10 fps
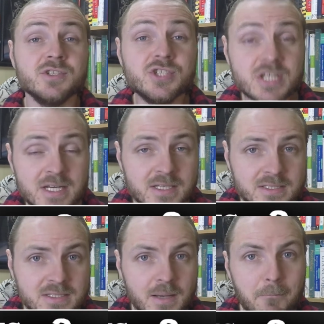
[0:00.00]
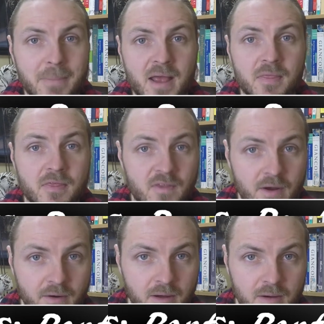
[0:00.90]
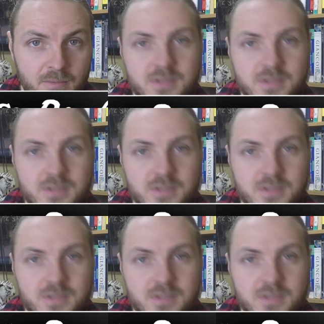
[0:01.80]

genus Panthera,